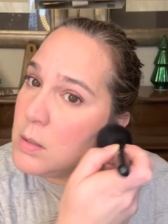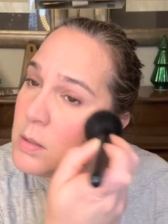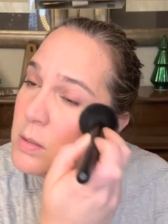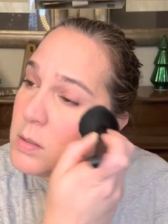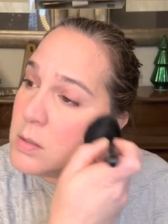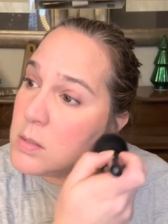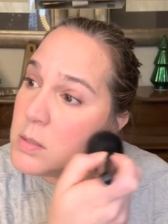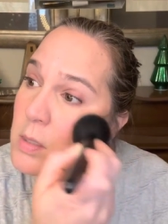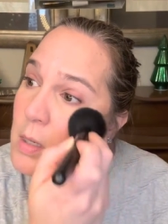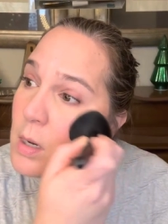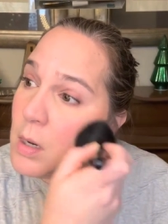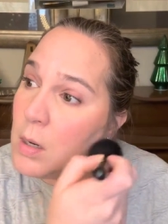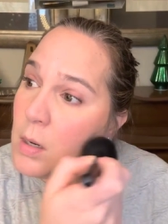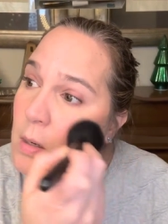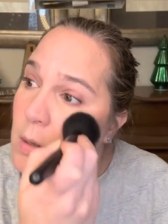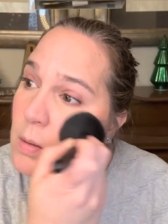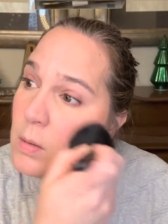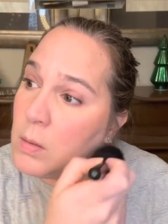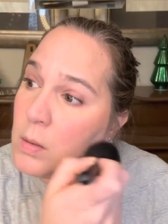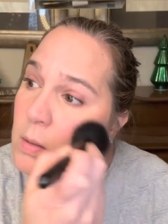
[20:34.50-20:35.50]

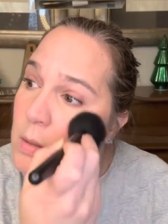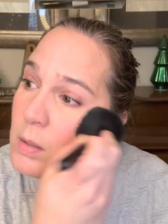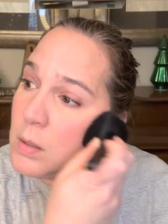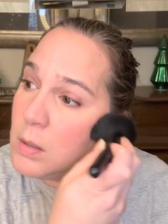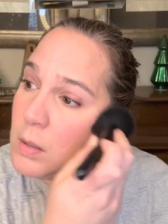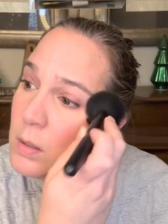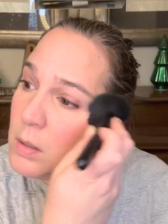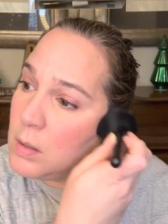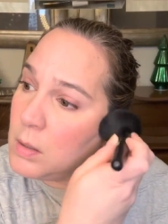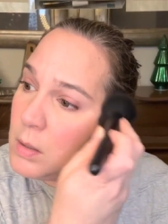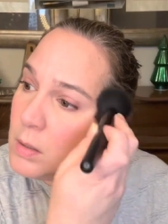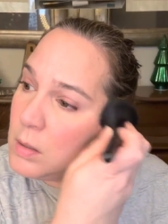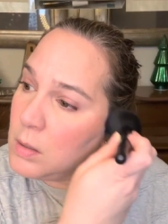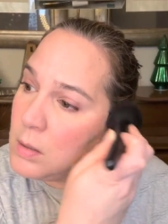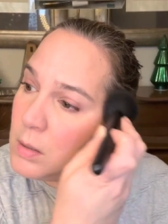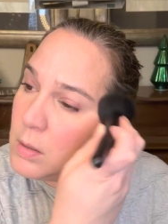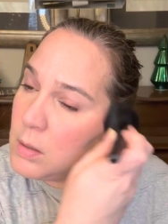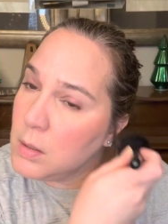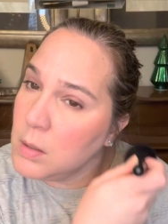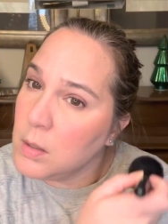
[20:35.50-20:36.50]
So
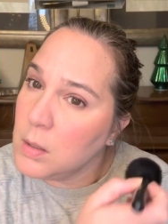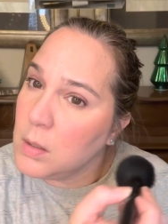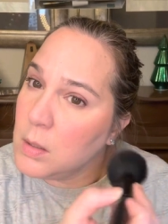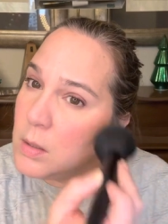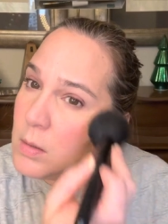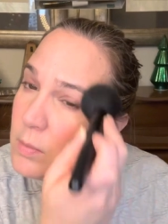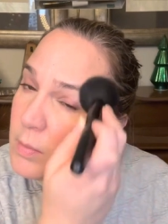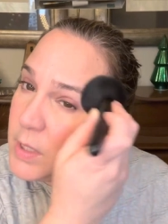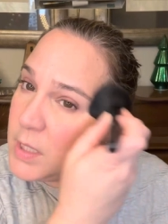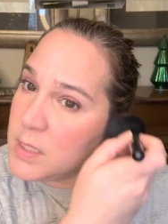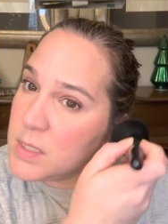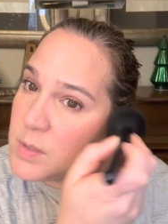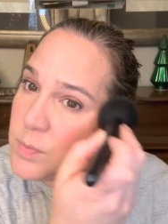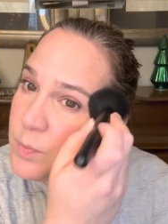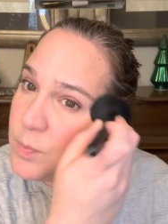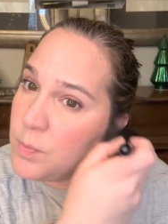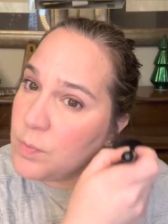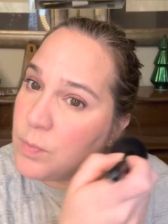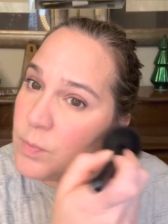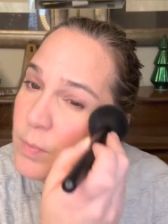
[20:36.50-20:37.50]
my
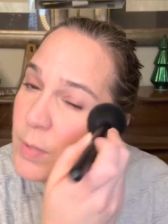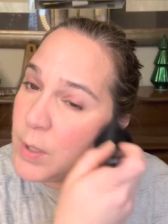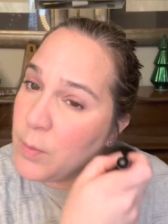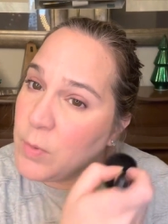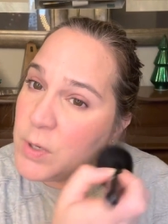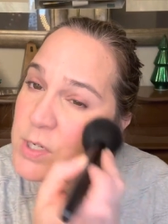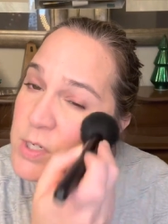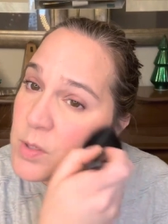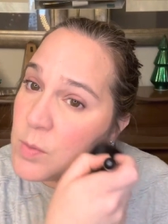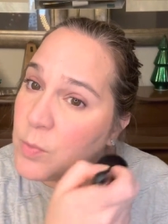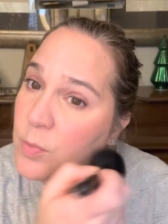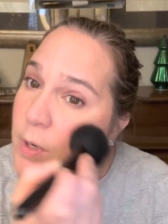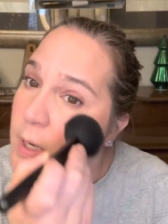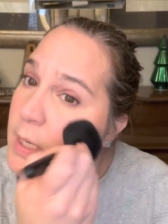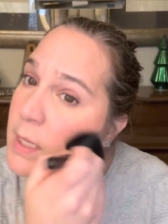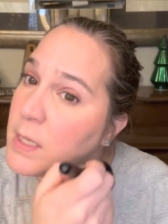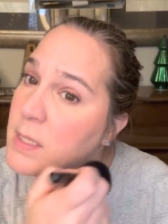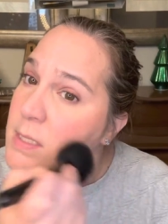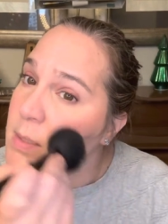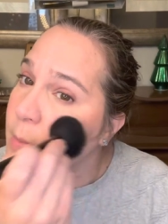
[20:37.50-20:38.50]
my winter
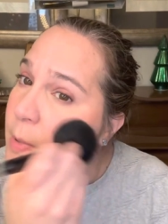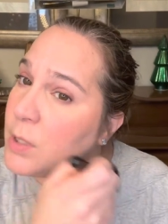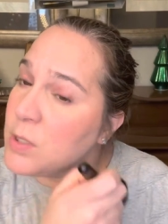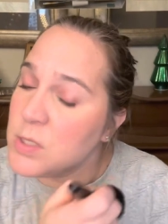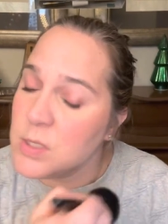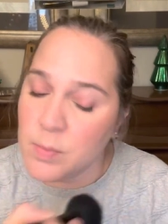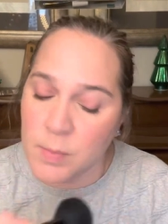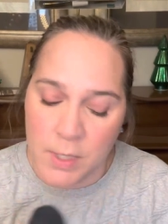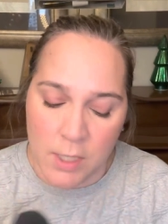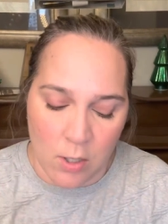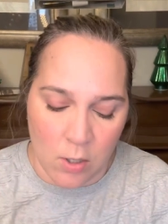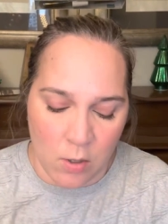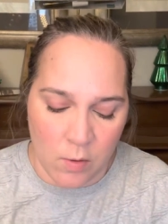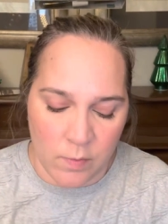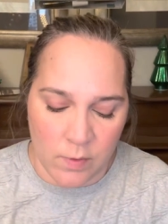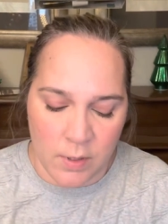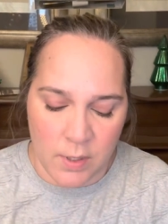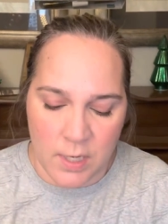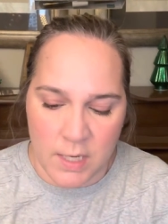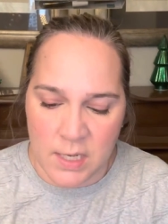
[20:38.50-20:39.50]
break is about to be
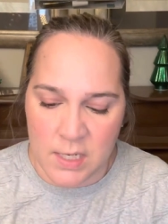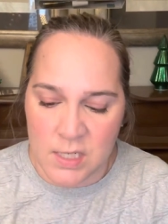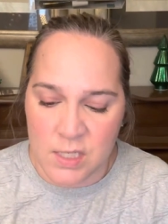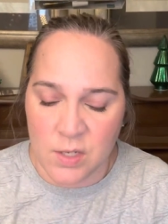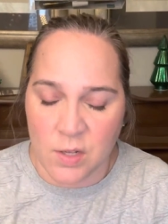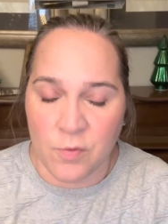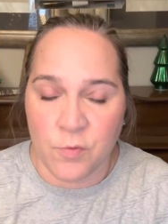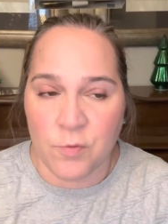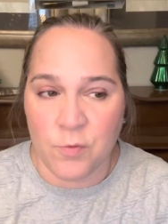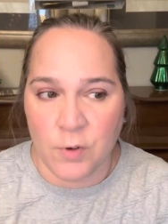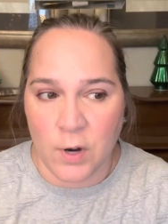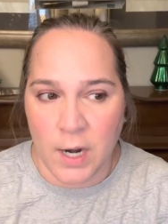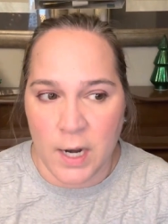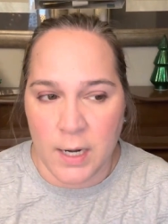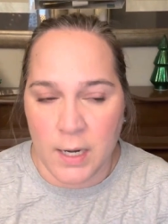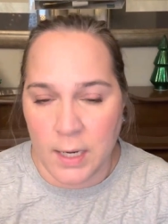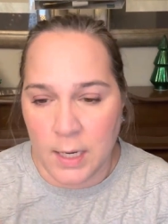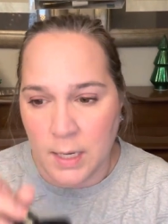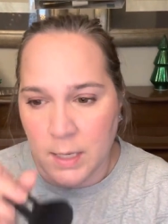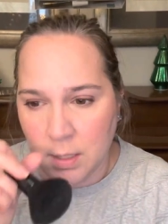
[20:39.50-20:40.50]
over. It is
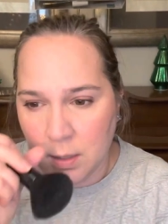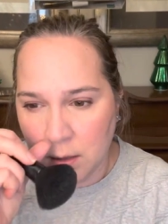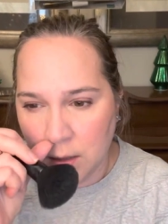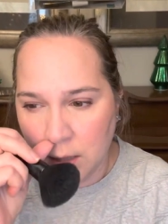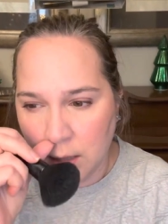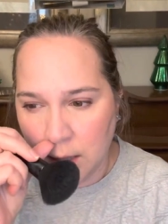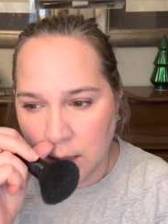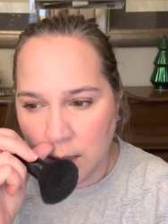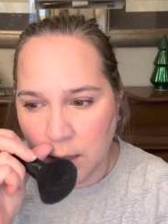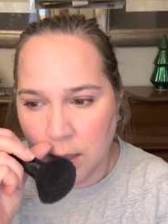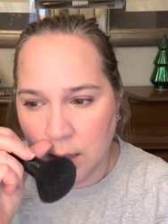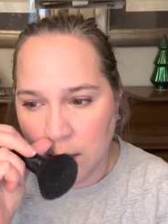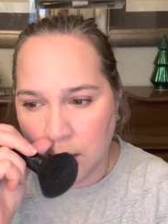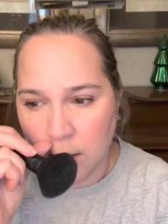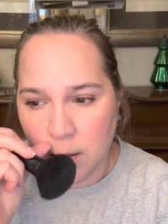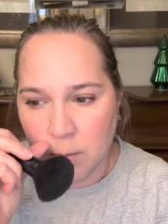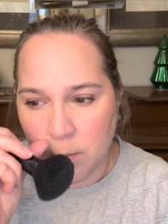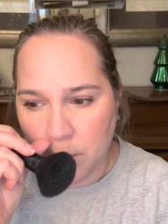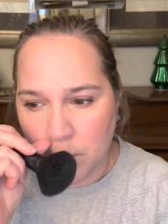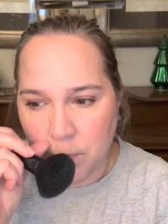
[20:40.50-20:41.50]
Friday the
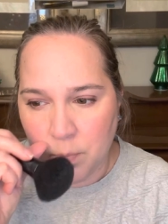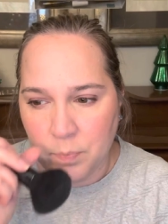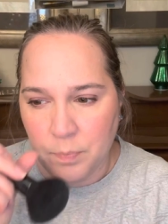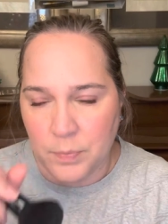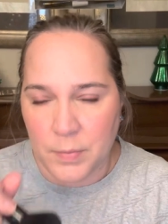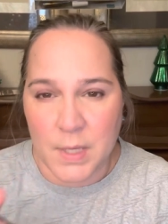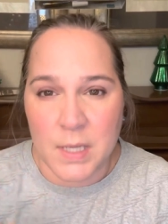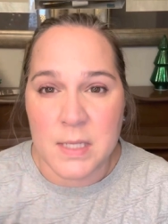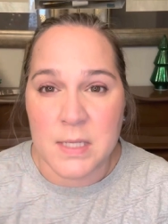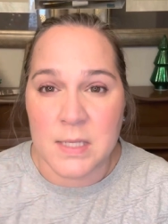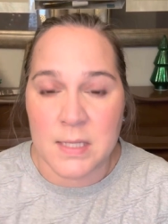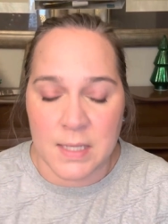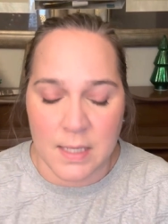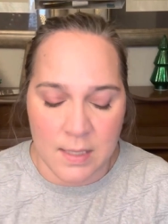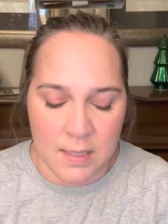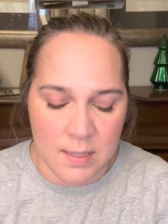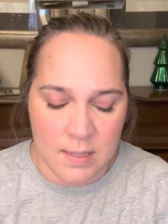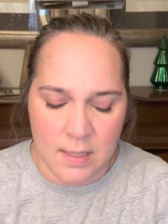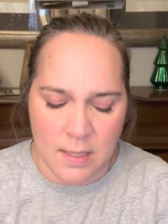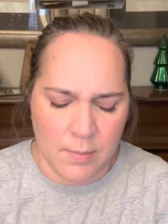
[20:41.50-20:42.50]

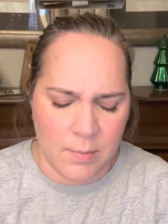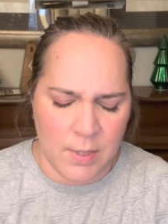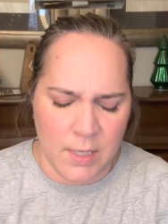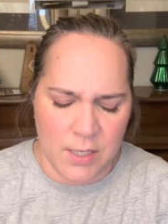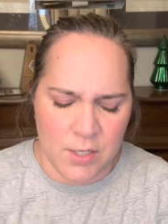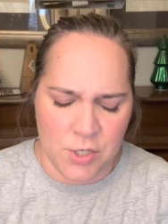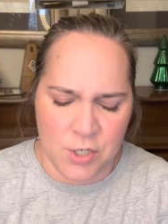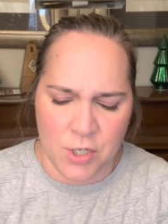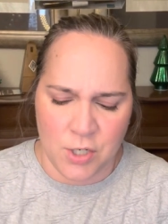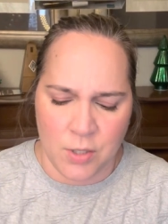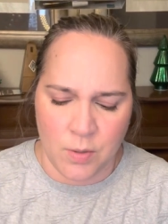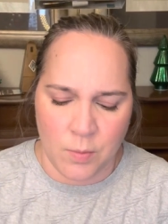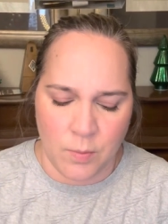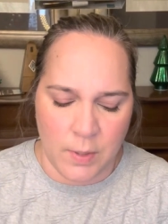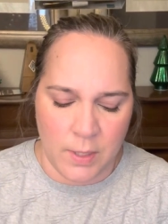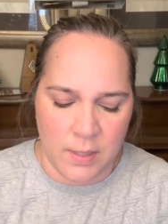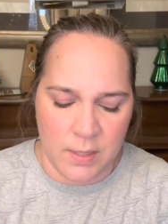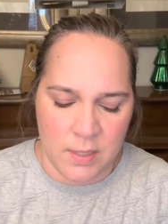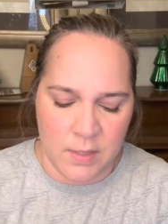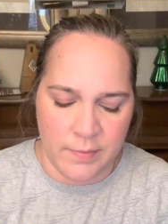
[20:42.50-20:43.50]
sixth. I'm not sure
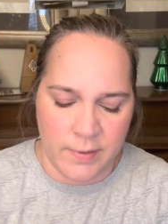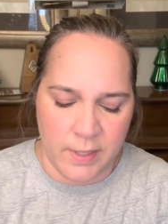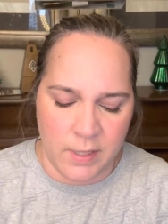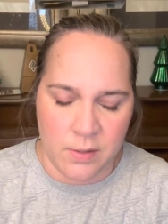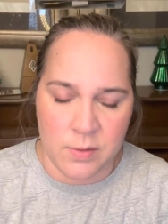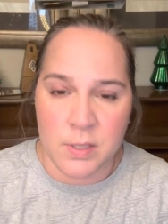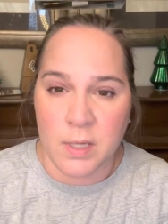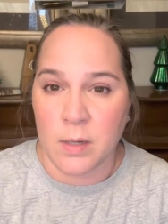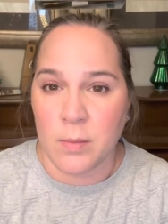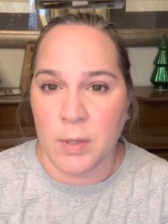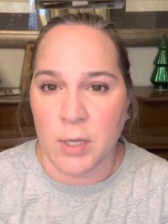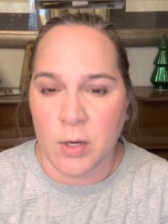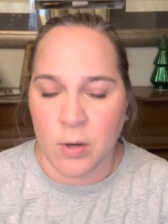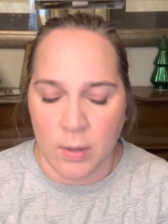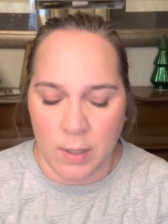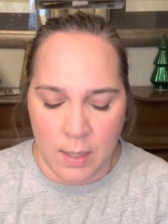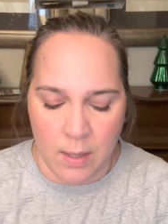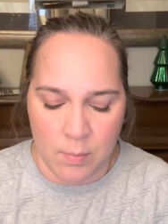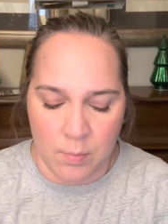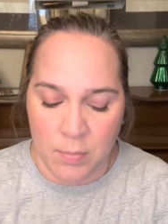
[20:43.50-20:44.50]
when this video is going to be
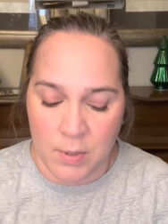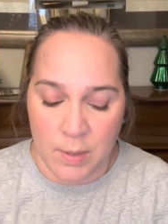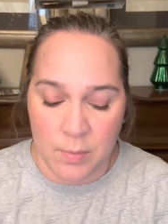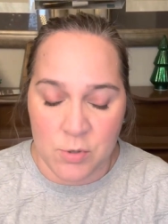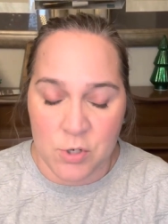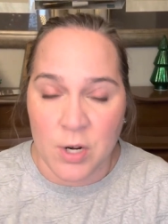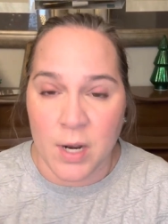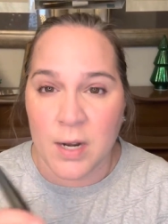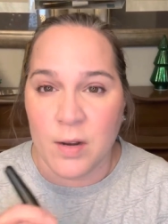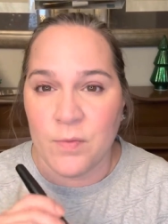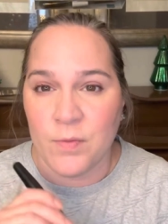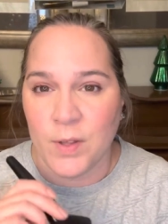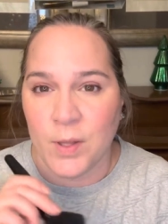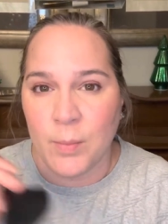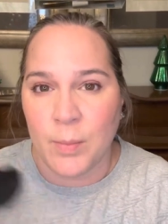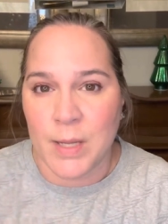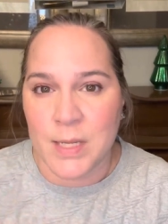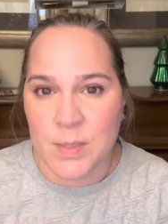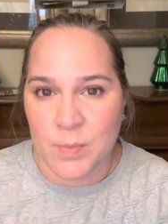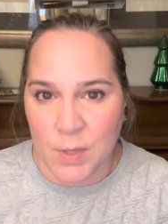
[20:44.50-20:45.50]
going up, but I'm trying to
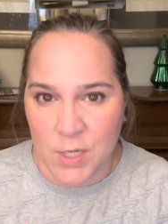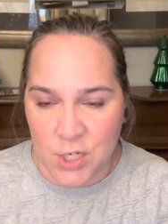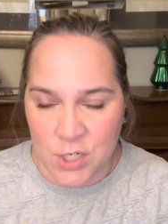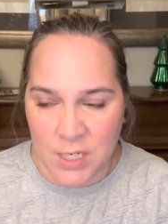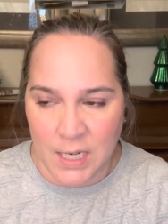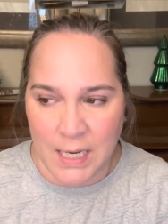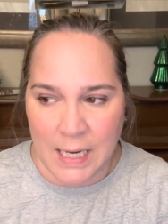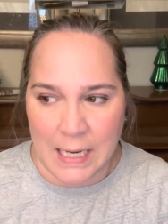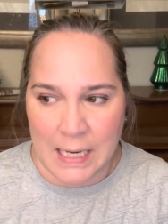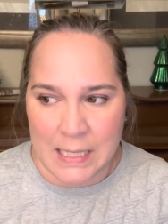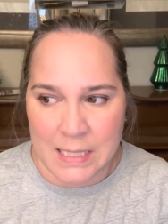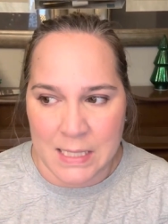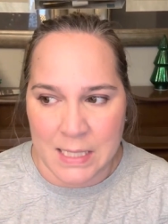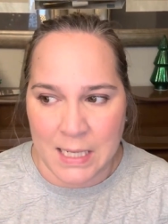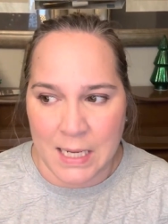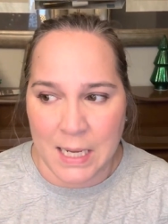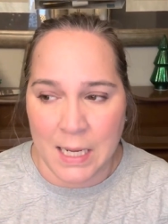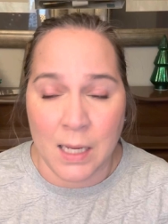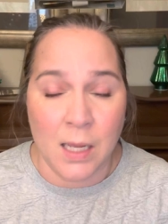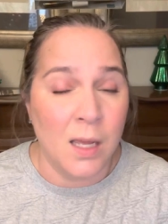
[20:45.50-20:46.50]
film as much as I can
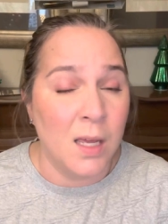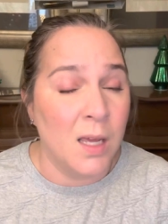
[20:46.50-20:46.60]
today